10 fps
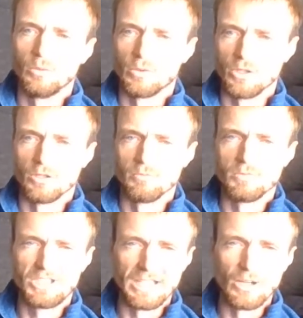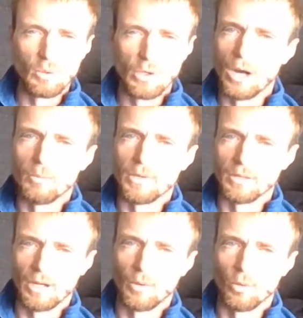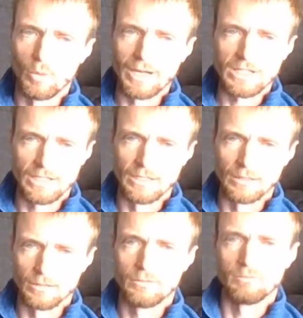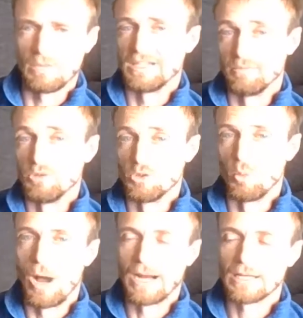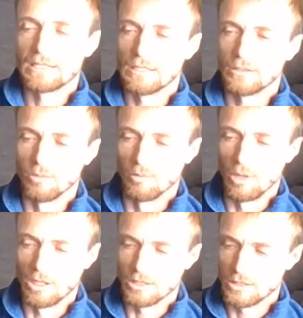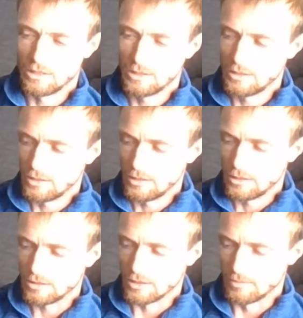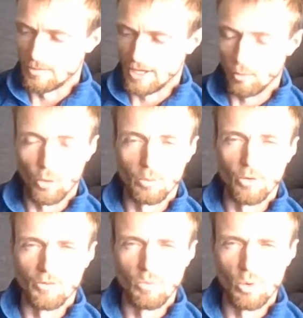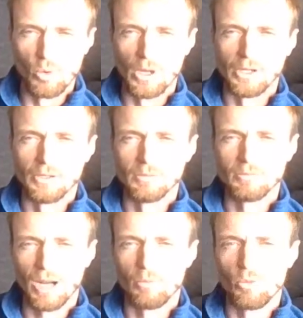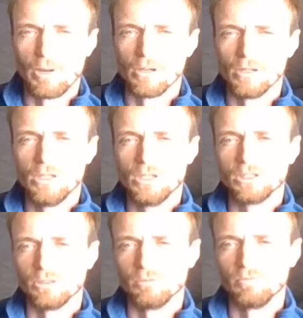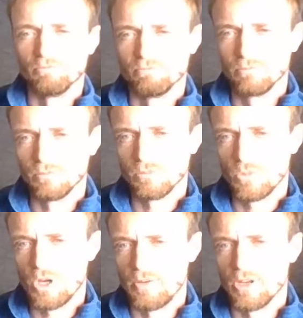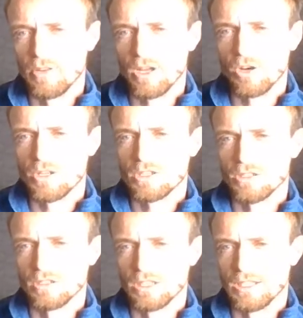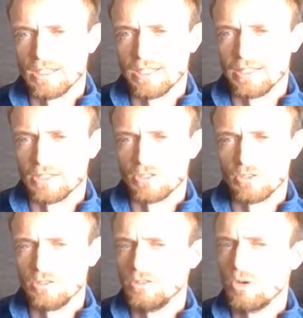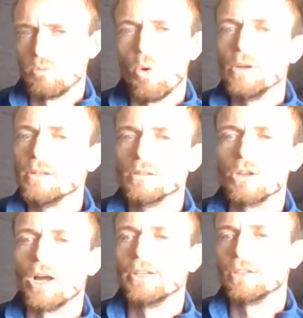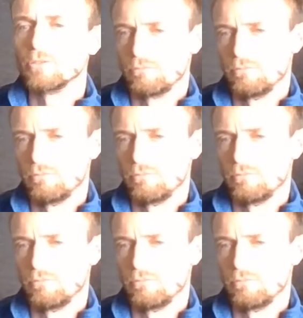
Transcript: to seal it all up and get it all waxed in. Basically, I'm using wax, dumbing wax, to make it waterproof more and get it more better. So. We're leaving it there, guys, because at the end of the day, there's no point kind of